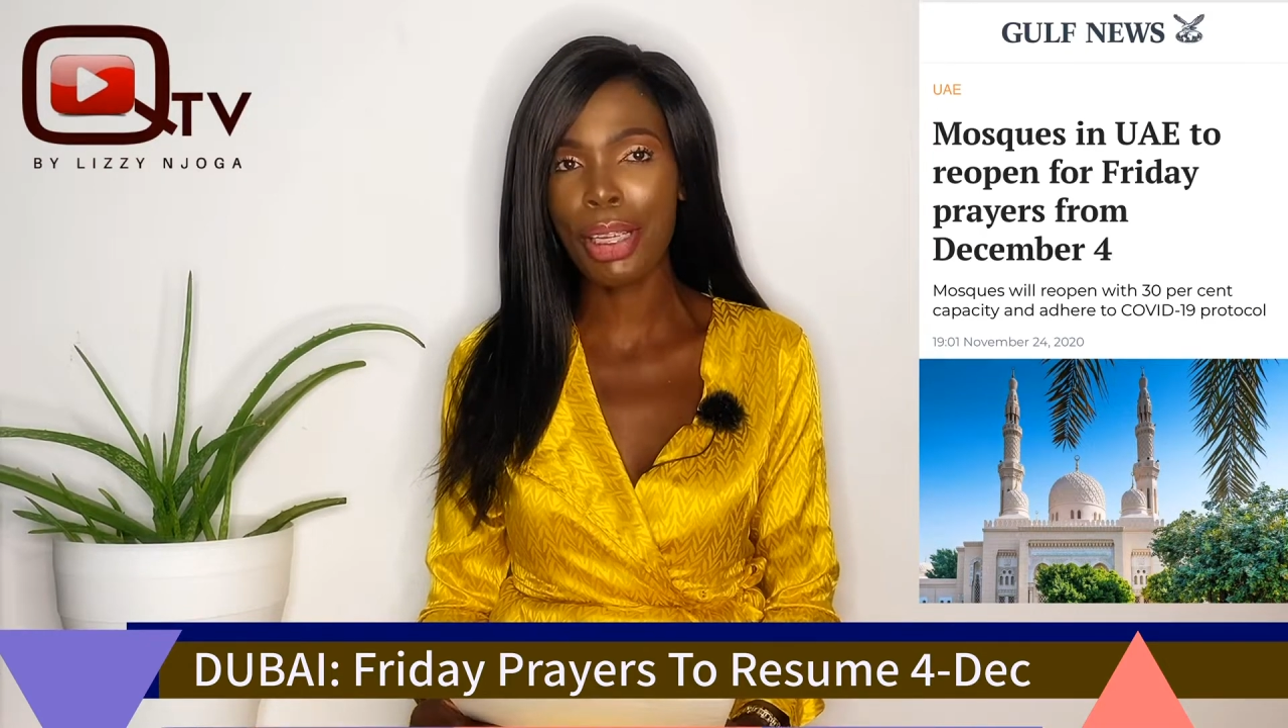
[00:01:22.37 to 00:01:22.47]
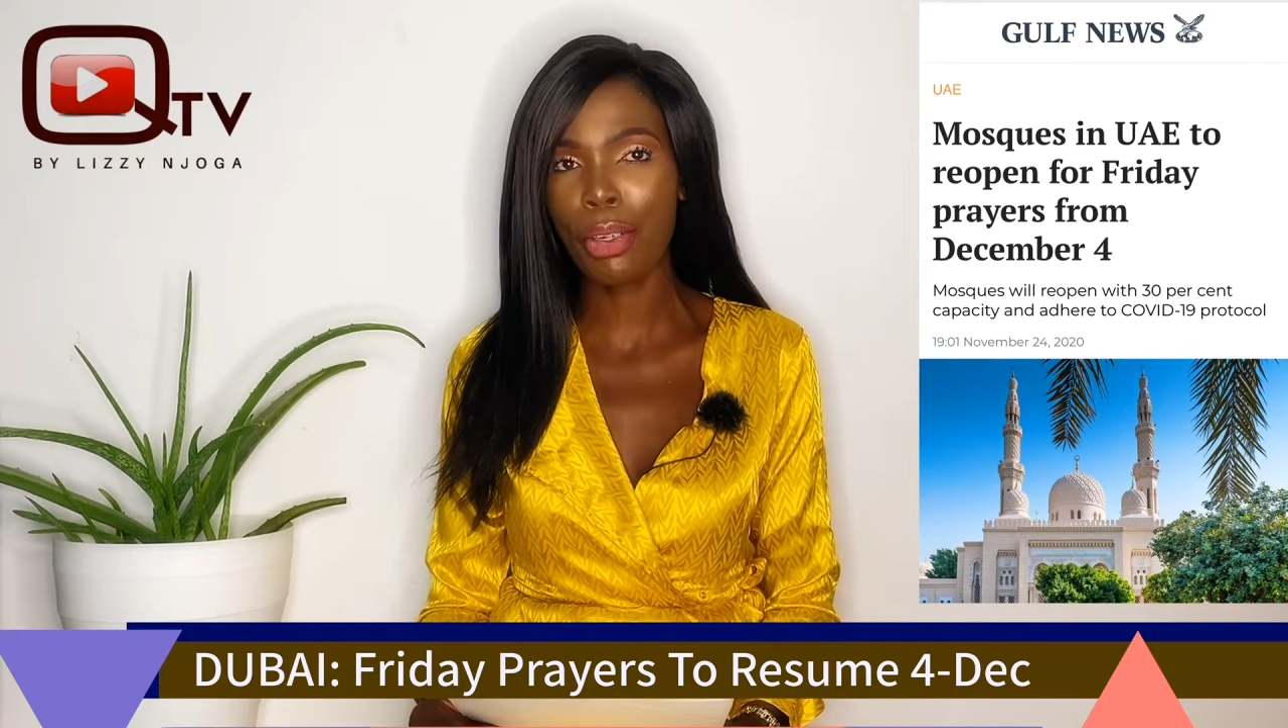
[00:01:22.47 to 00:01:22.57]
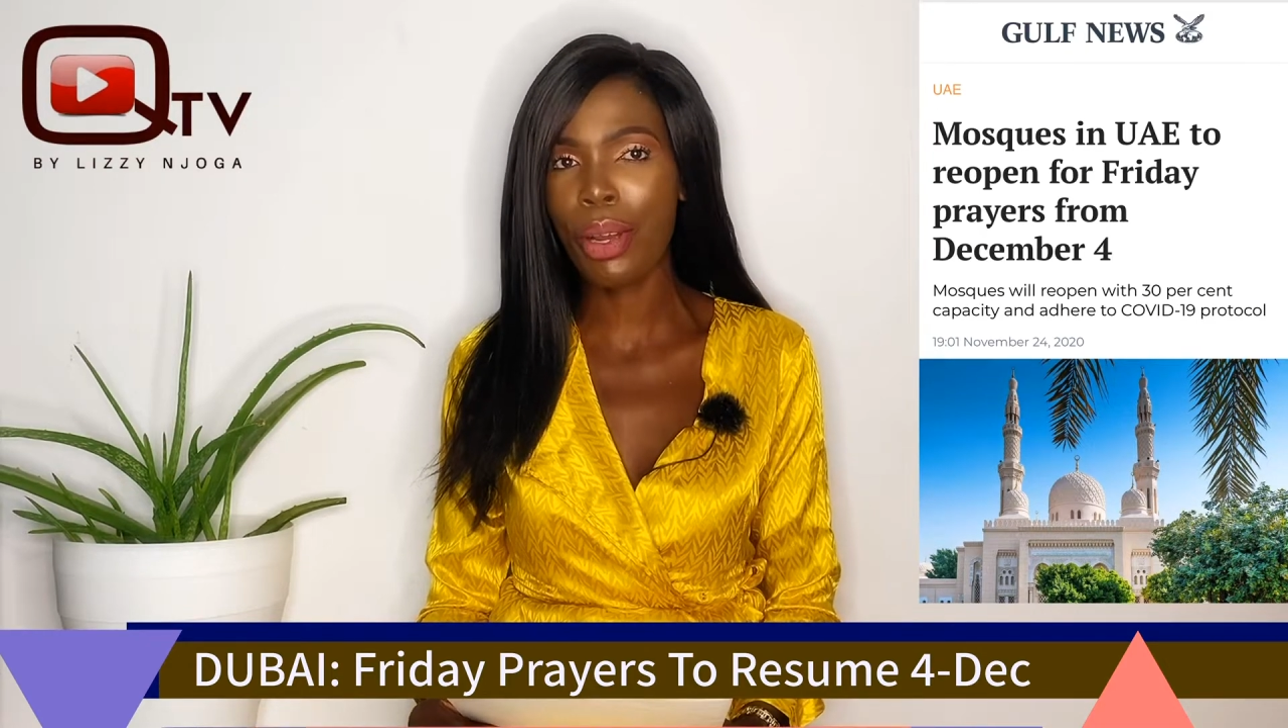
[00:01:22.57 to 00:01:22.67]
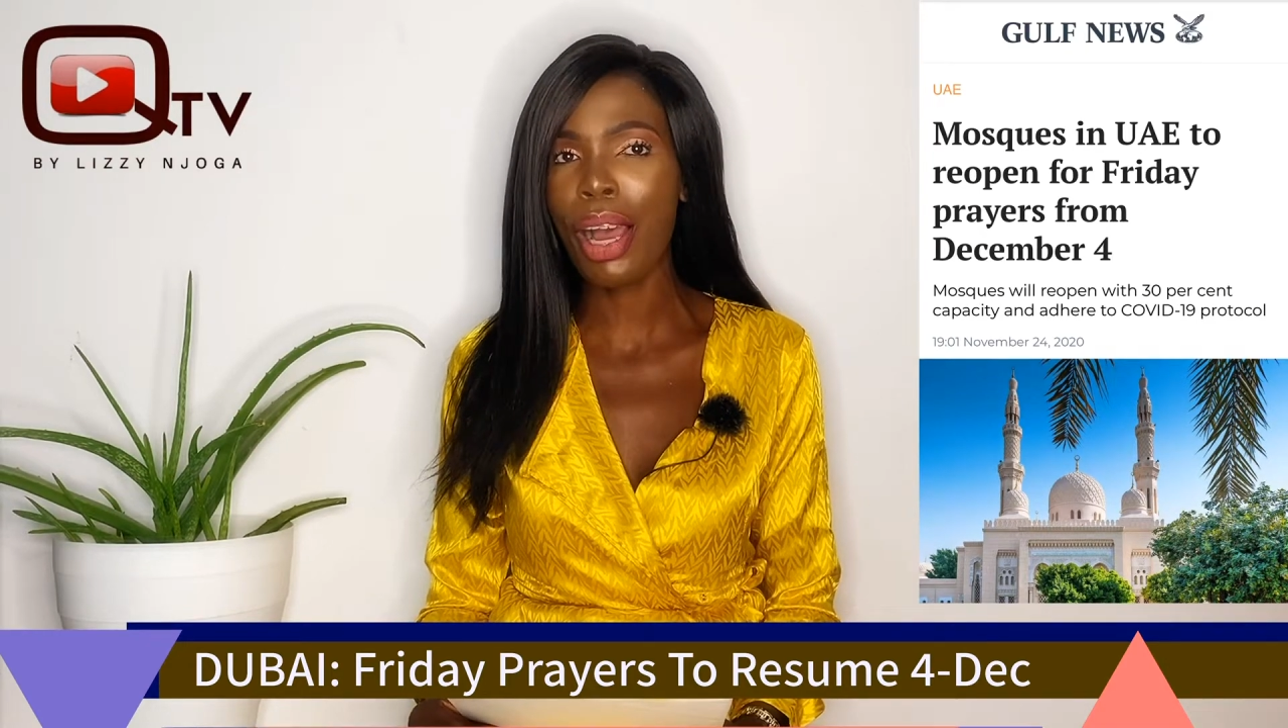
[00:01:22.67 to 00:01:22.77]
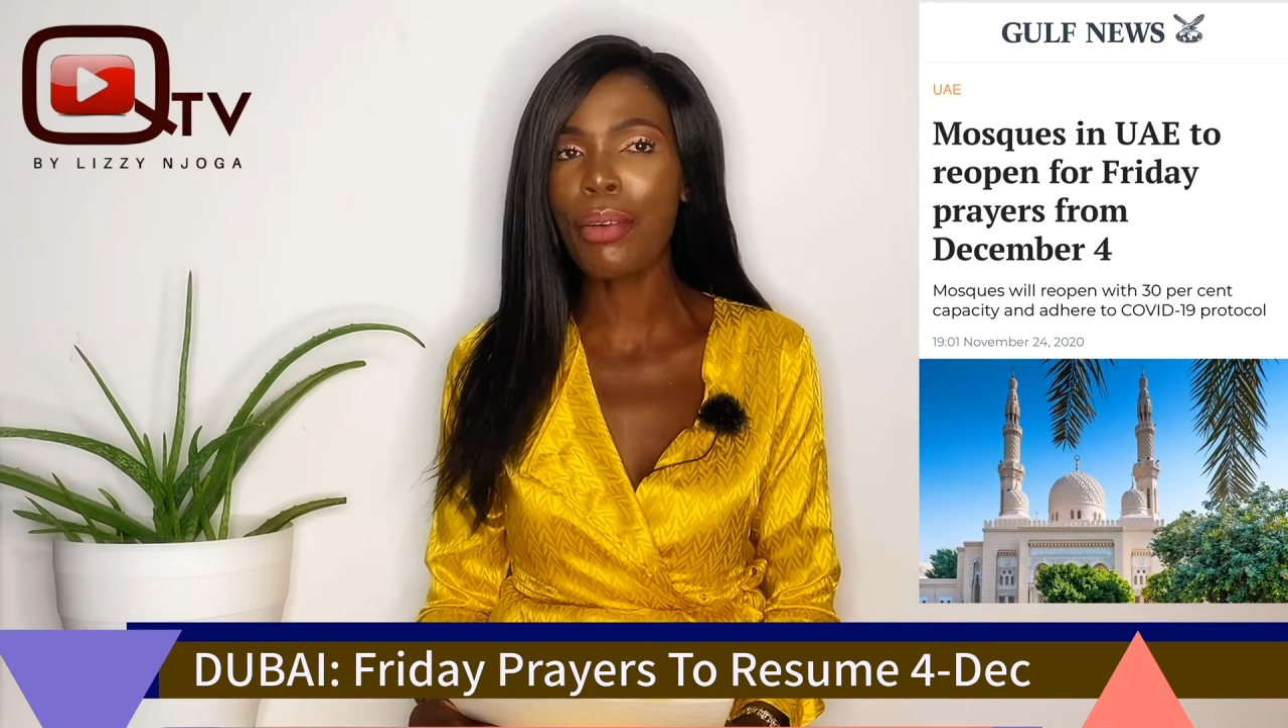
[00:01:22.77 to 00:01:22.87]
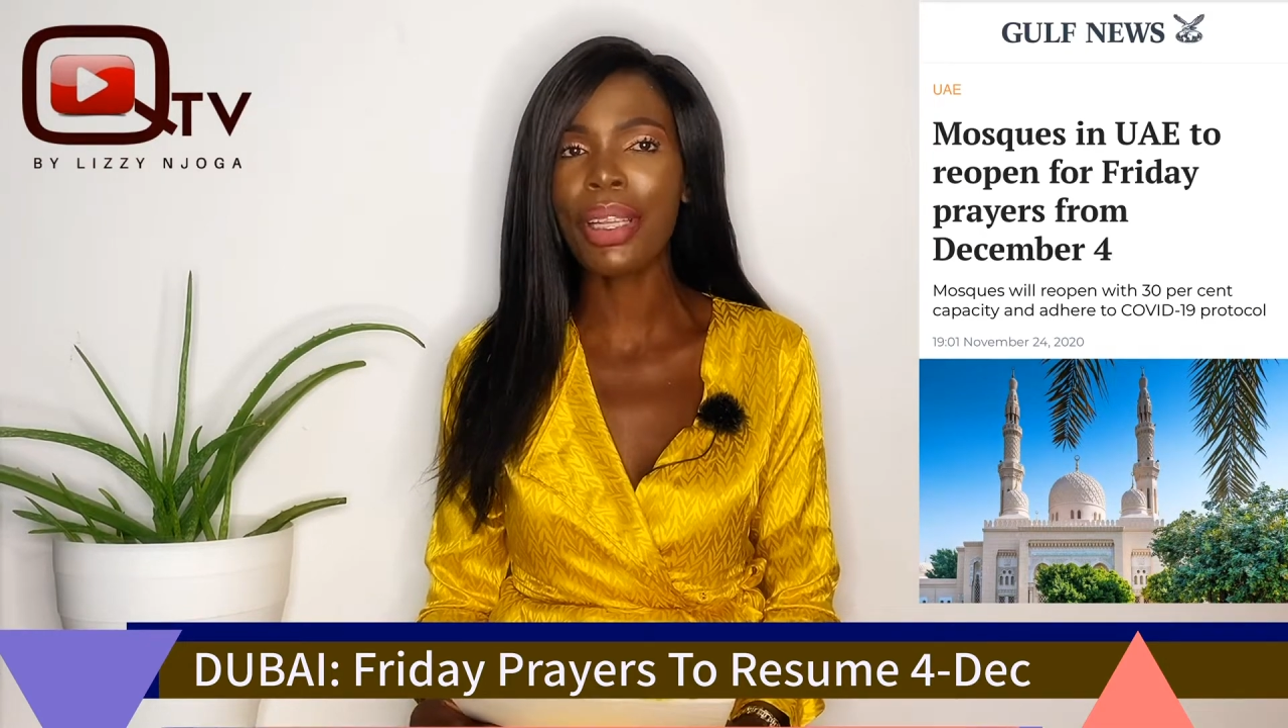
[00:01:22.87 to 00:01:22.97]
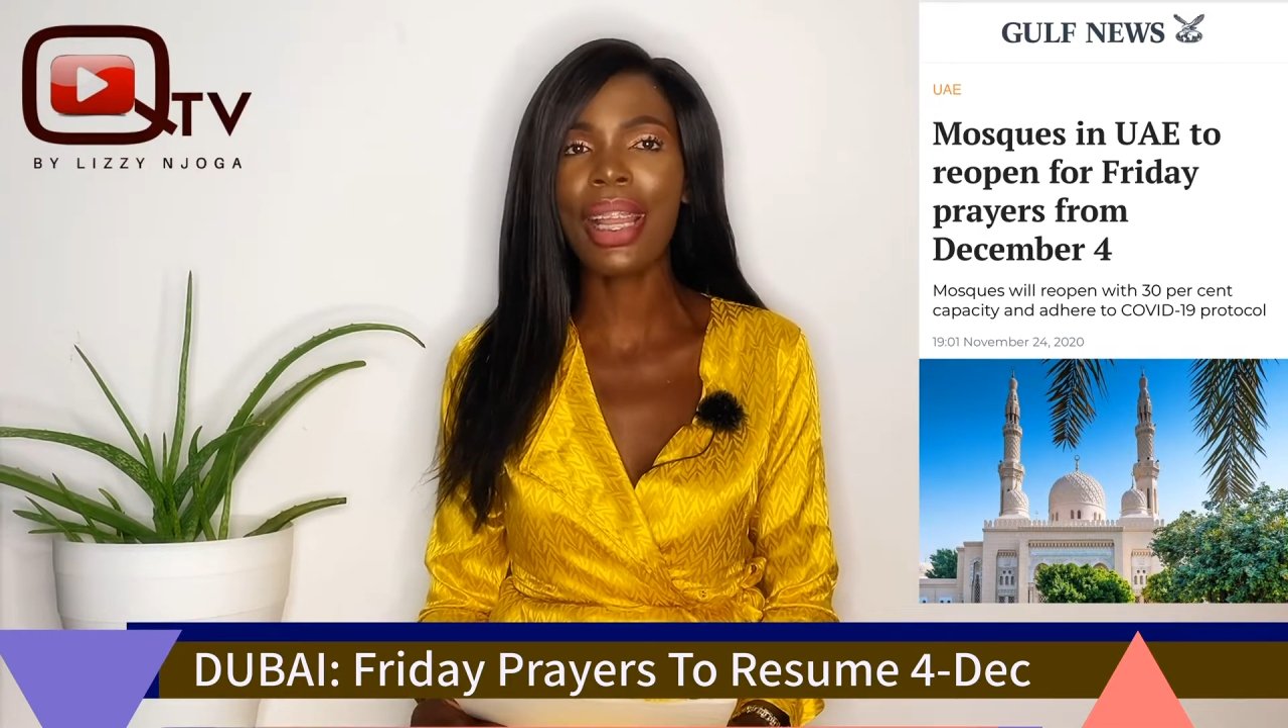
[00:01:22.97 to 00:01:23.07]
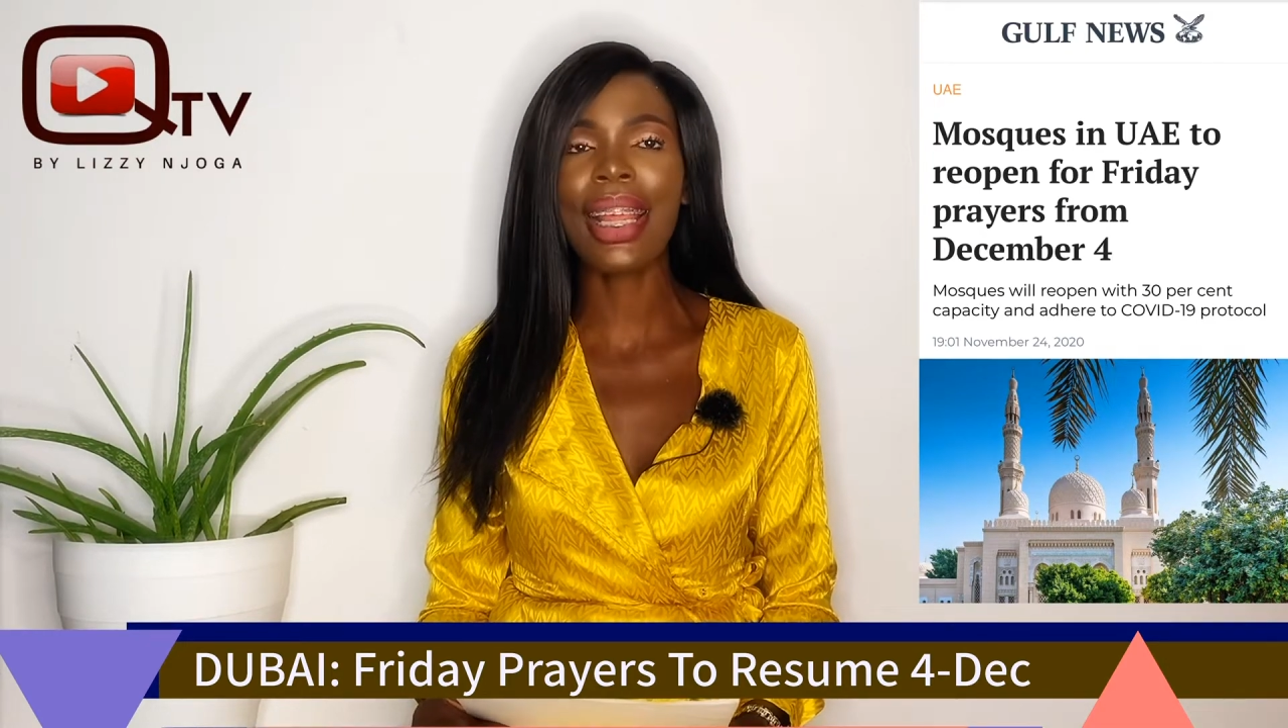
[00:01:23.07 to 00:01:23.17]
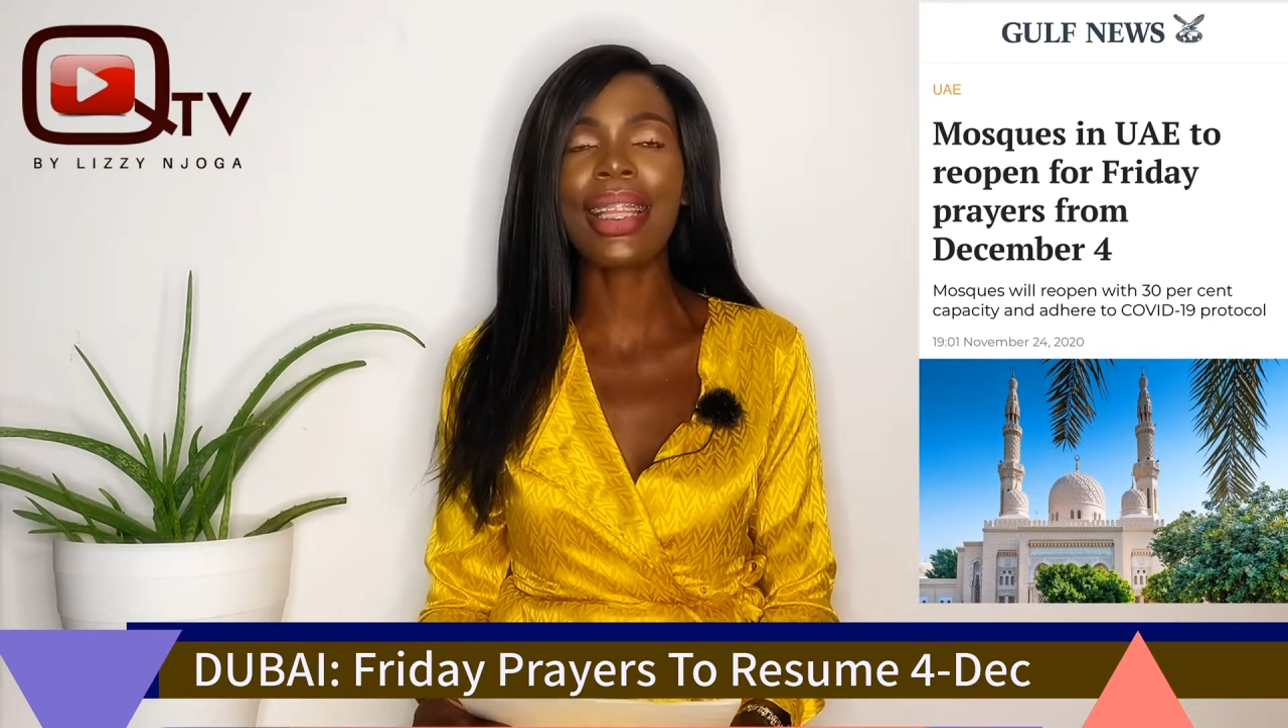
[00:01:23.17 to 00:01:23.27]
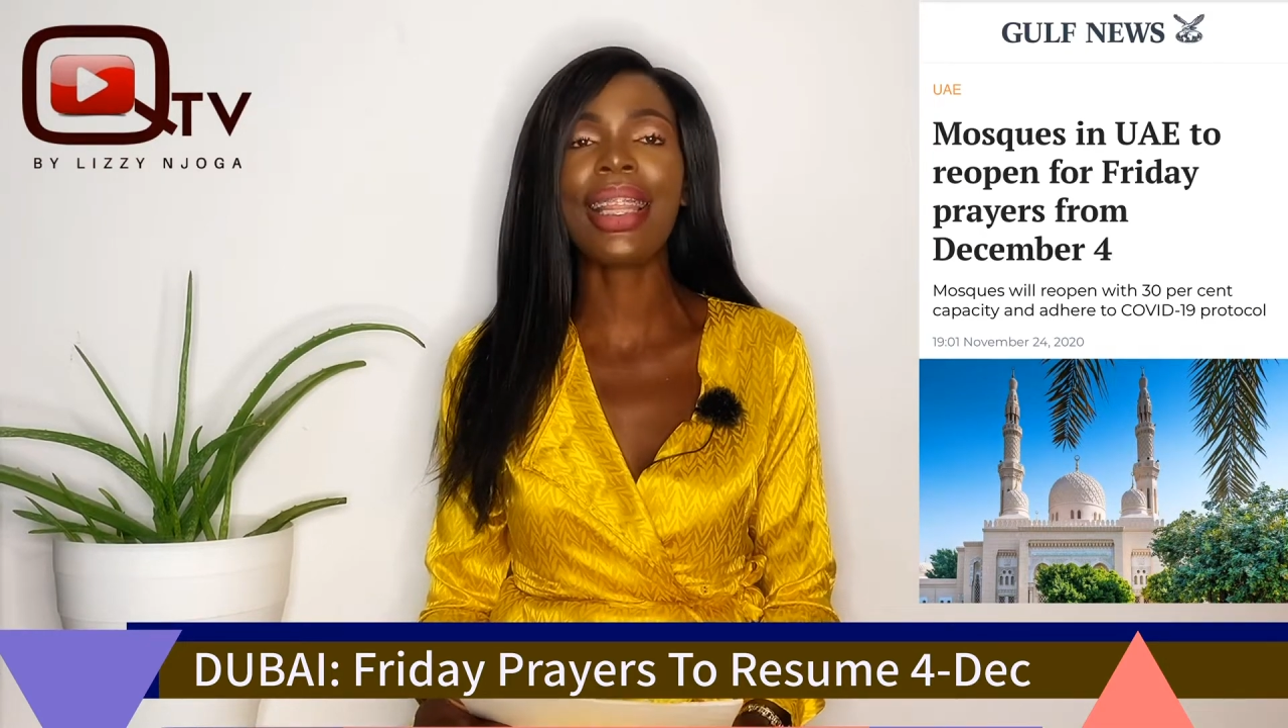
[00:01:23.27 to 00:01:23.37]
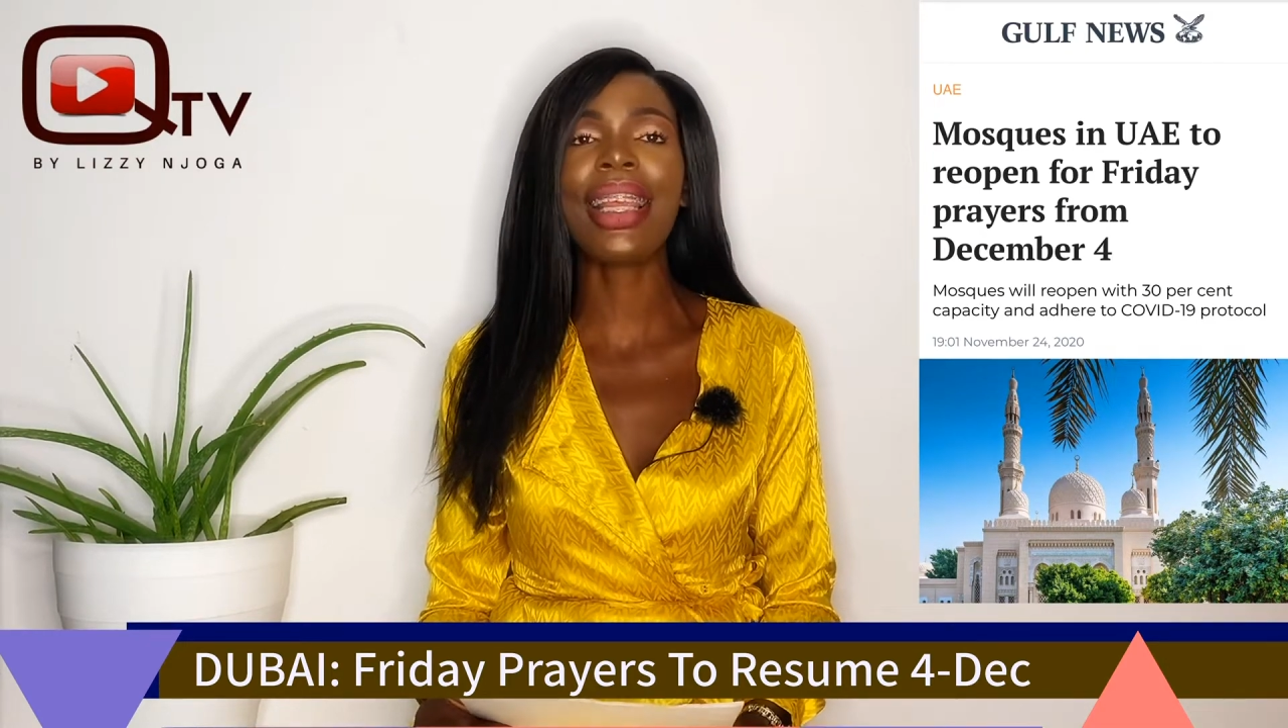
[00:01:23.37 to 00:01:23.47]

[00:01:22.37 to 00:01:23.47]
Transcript: to outline the